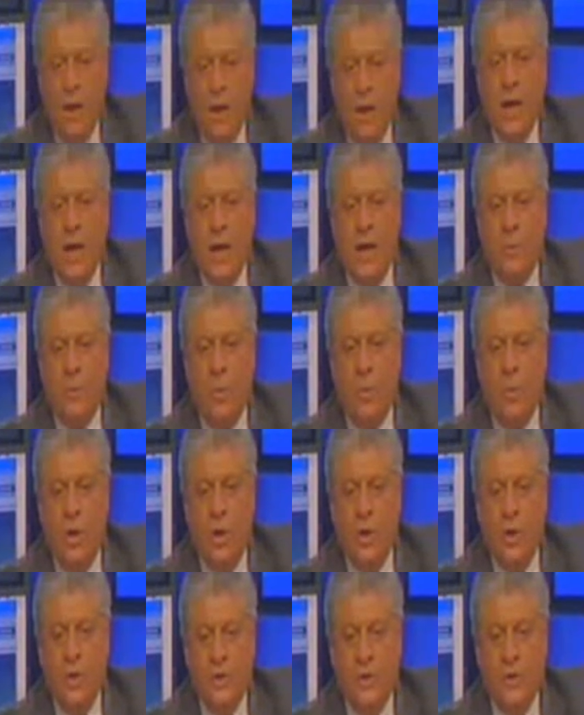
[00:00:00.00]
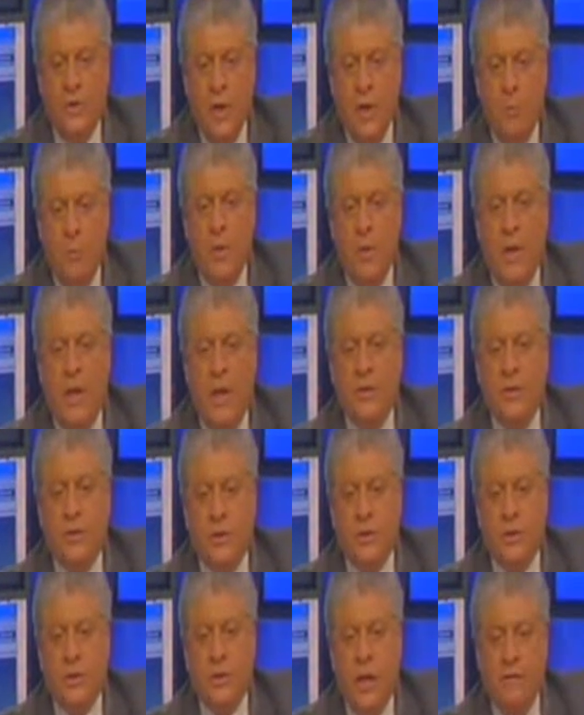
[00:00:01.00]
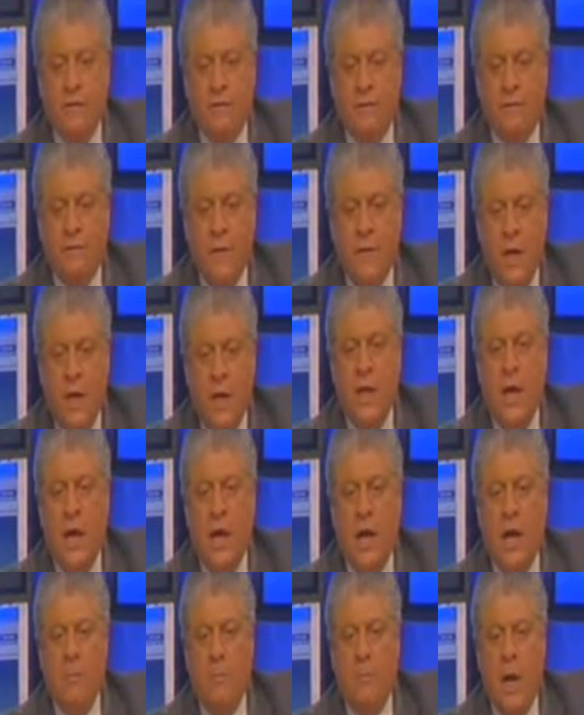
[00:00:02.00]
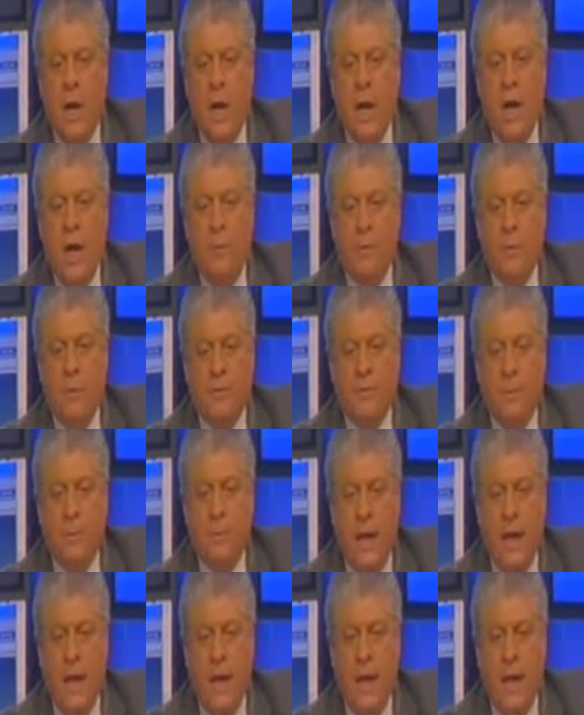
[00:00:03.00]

Tom Woods, Peter Schiff, Tom Palmer from